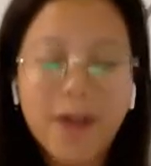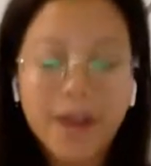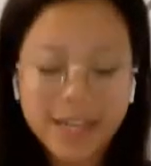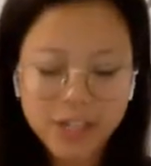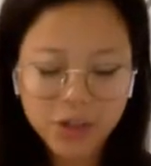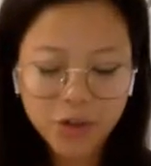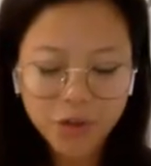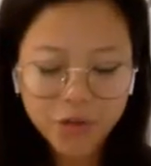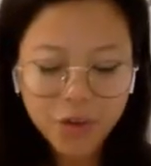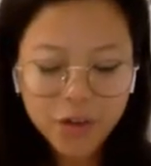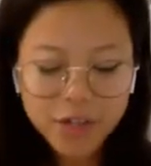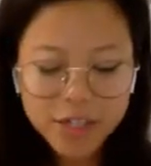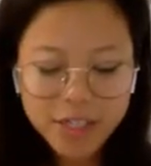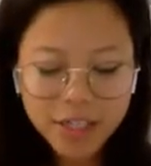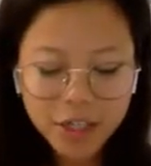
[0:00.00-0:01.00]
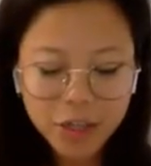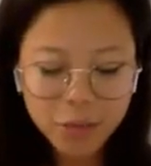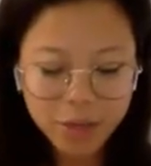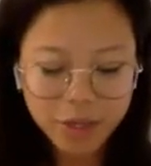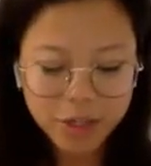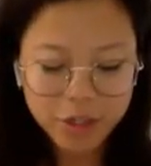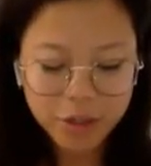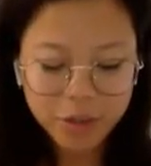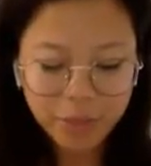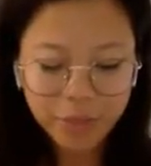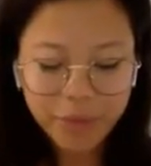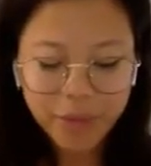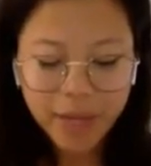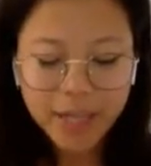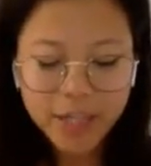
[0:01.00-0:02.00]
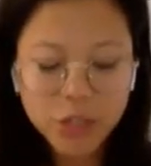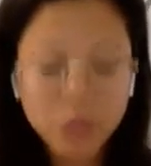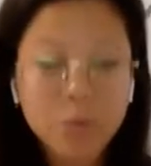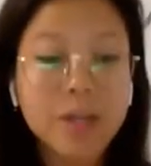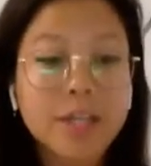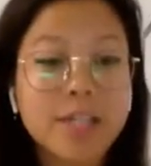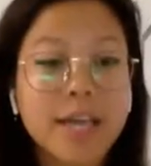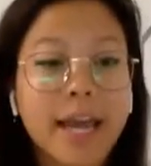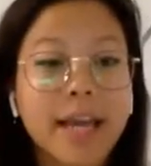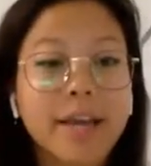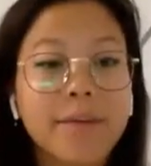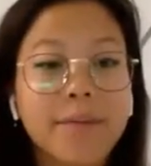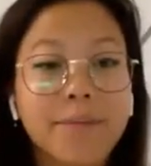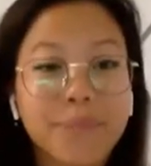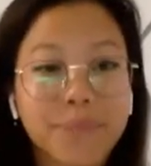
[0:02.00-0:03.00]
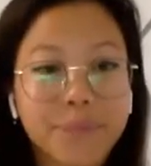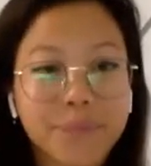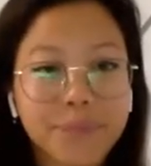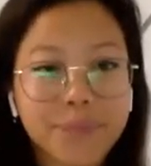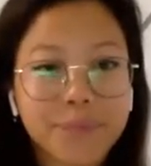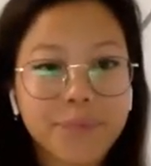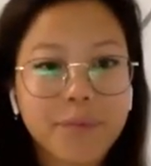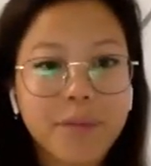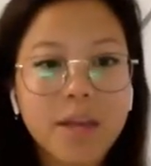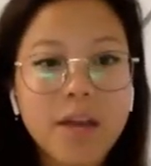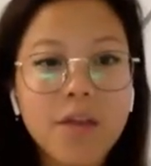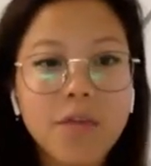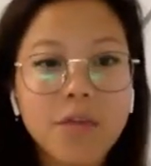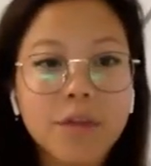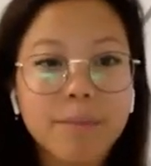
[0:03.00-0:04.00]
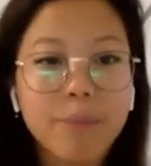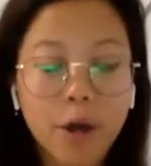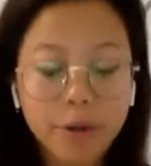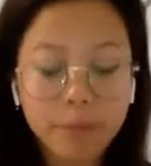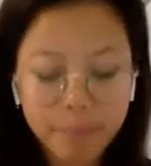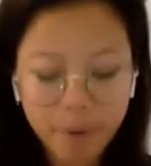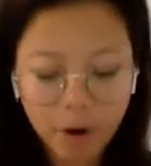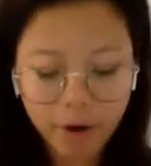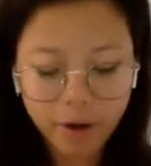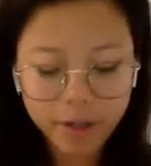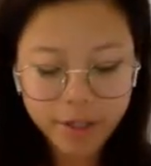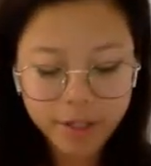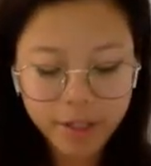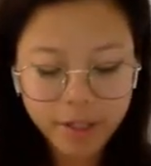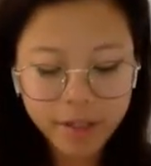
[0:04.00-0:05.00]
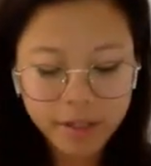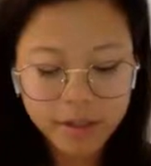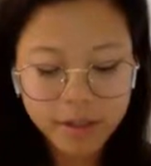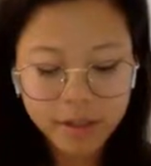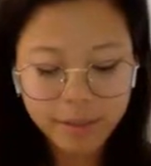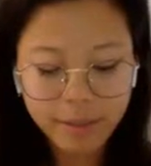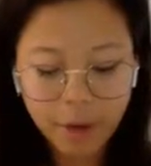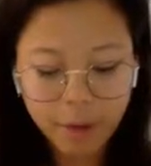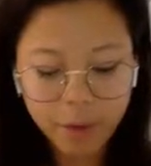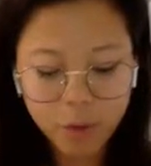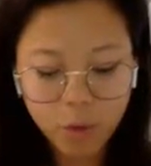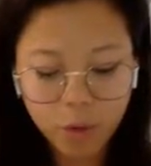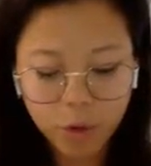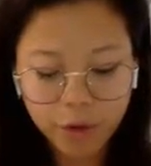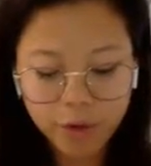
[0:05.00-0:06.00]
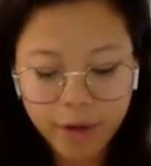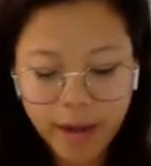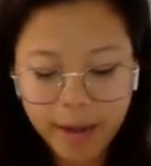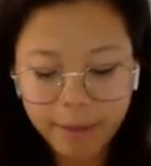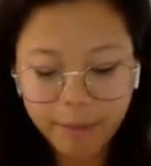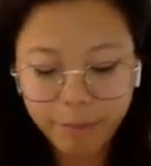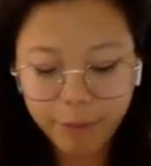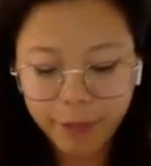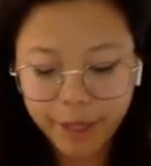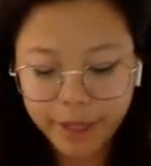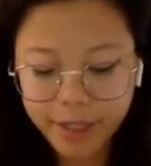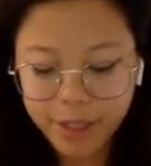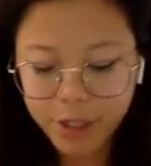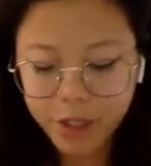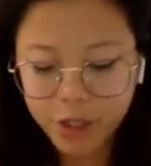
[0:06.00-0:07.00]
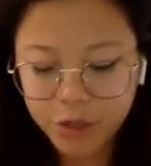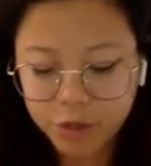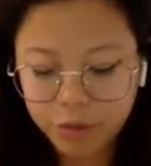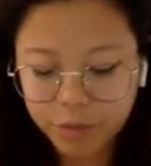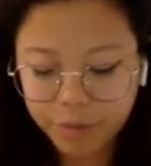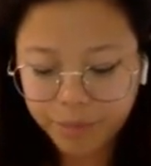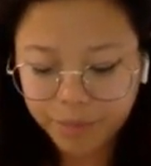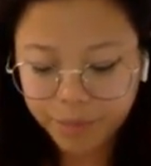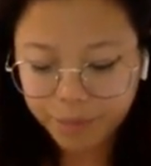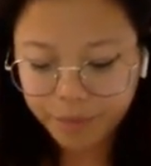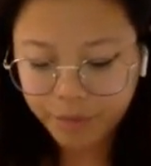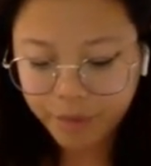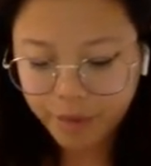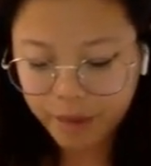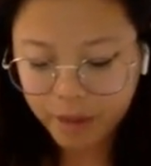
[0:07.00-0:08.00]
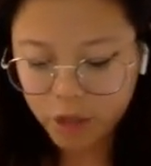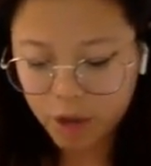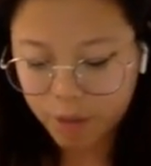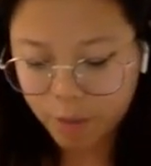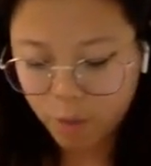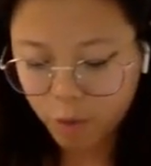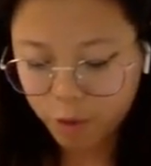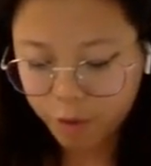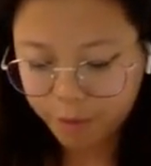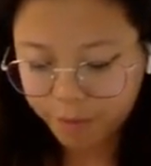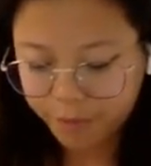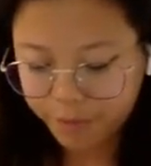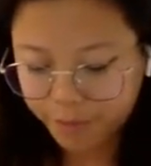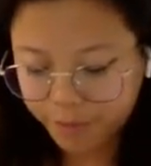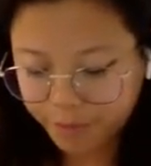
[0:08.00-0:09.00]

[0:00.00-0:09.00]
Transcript: All right, so the first thing you want to do is you want to take the bottom part, the bottom corner, and bring it to the top corner.